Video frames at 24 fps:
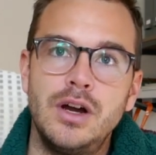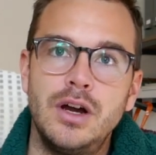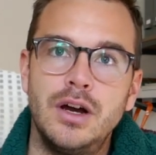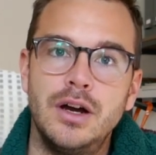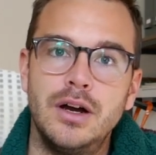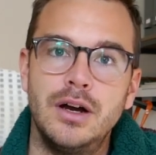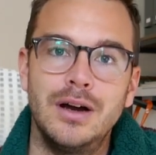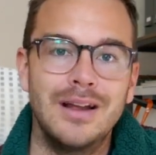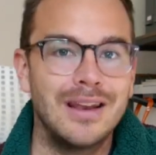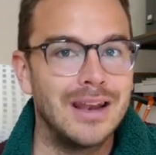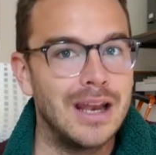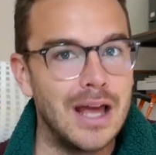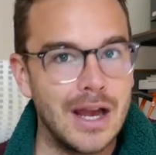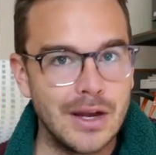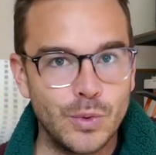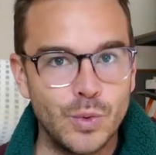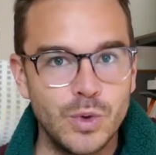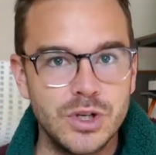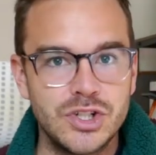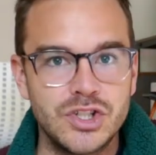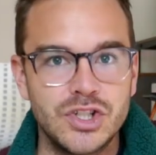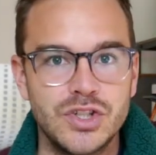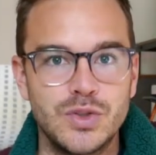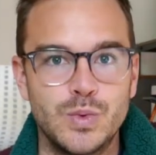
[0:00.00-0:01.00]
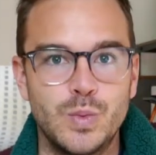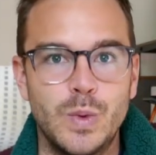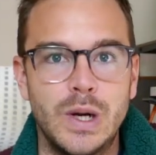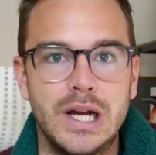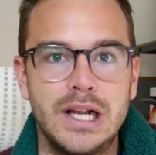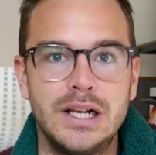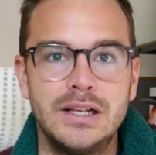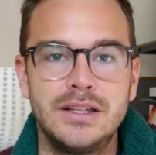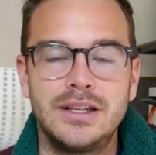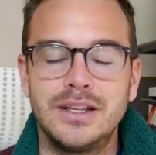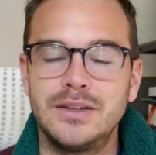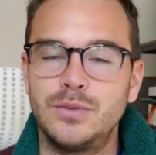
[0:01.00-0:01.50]
Uh, language as
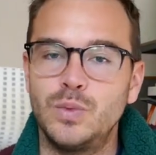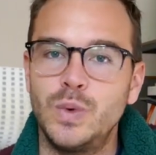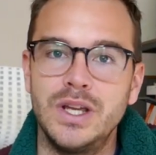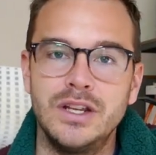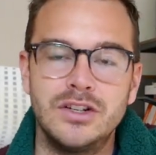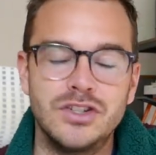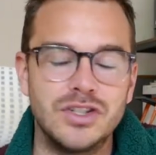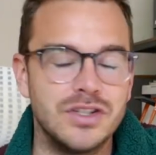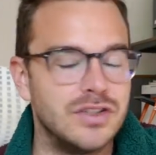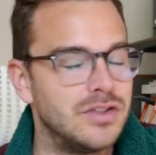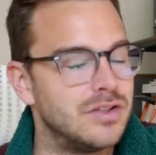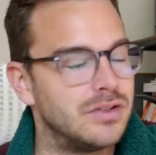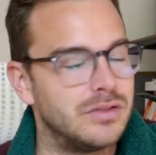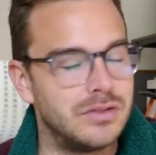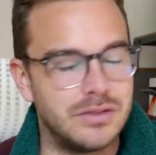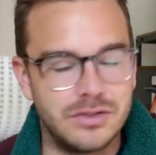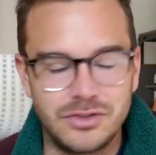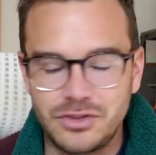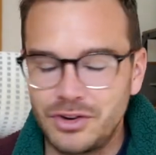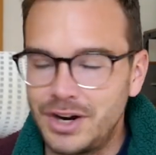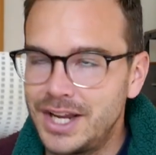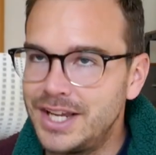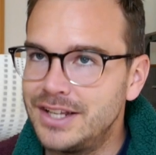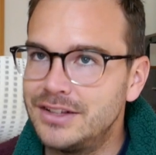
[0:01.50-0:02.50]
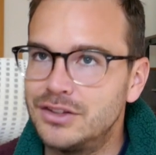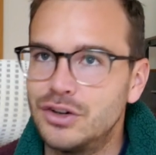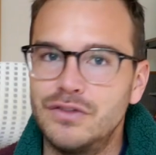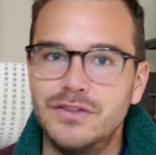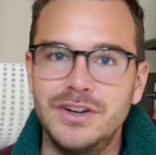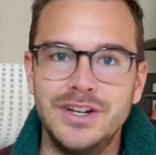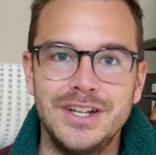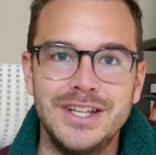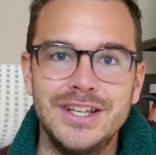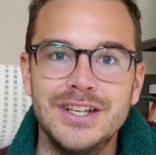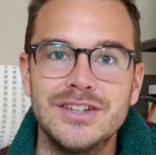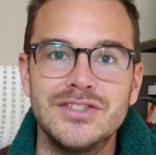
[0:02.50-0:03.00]
well that we just trained over
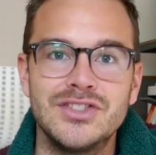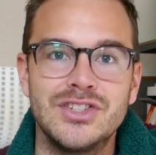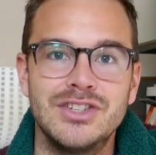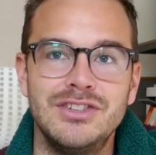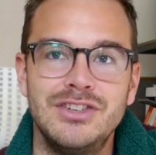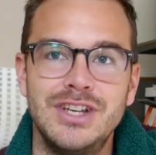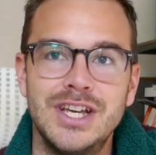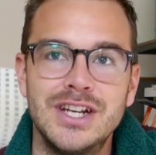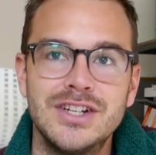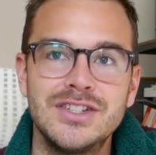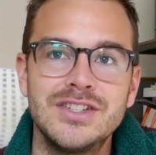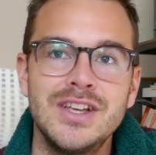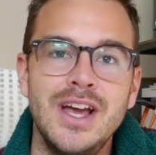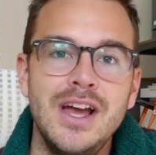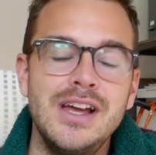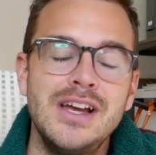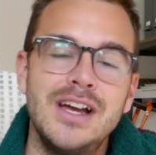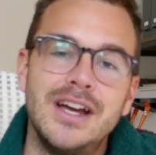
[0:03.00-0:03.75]
years and years.